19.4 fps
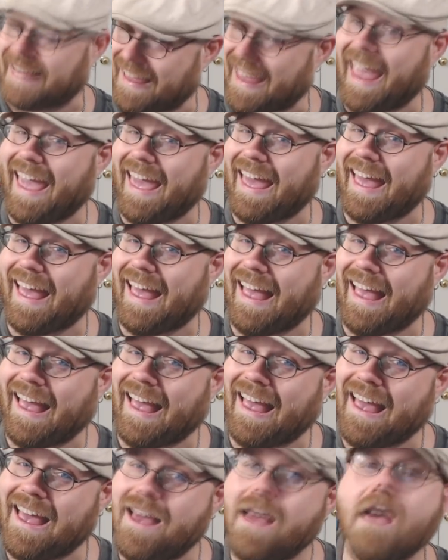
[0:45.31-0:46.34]
Yeah.
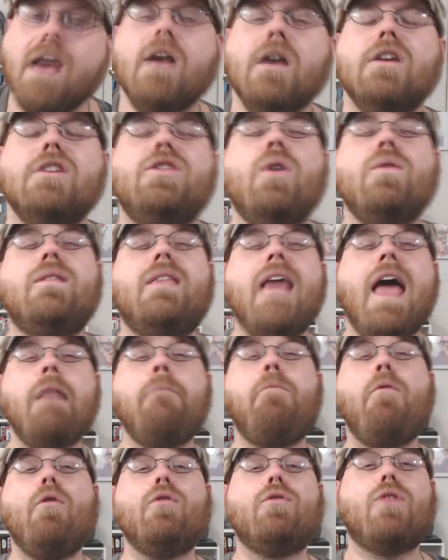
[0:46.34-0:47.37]
So
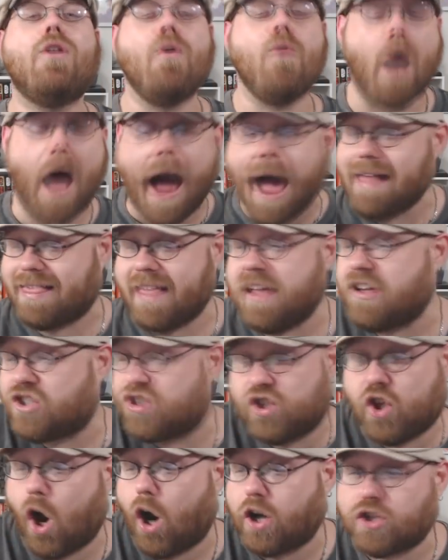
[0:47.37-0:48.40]
Deadpool 2, I think,
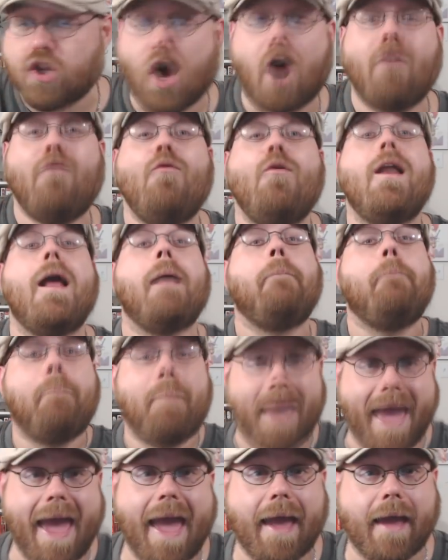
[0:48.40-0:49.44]
starts off with a
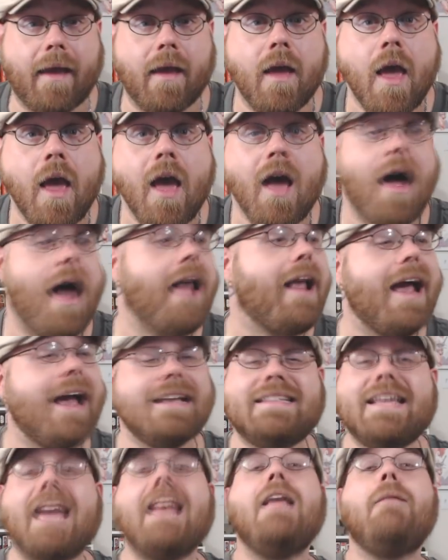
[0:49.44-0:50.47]
bang. Like
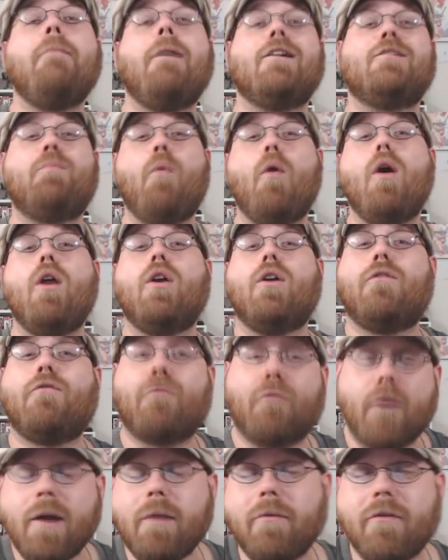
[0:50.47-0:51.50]
I said in my spoiler
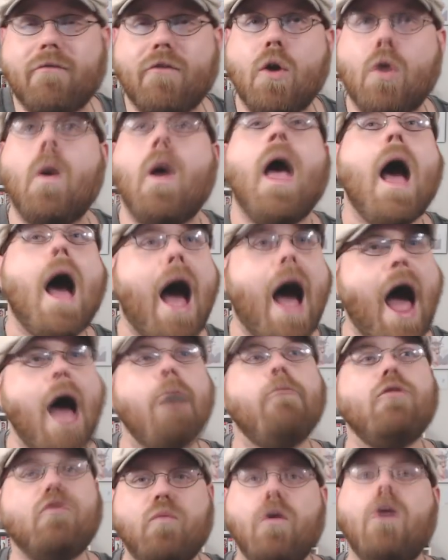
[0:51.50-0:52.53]
free review,
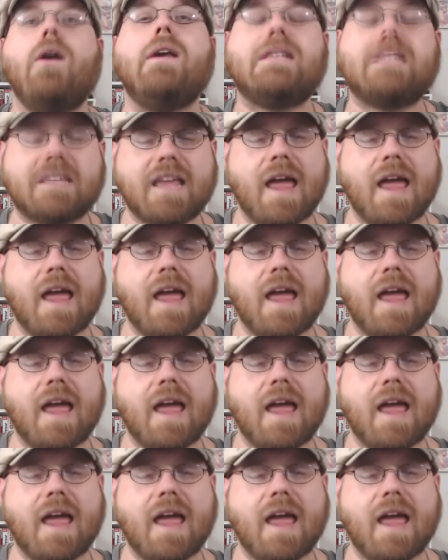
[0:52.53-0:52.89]
I was really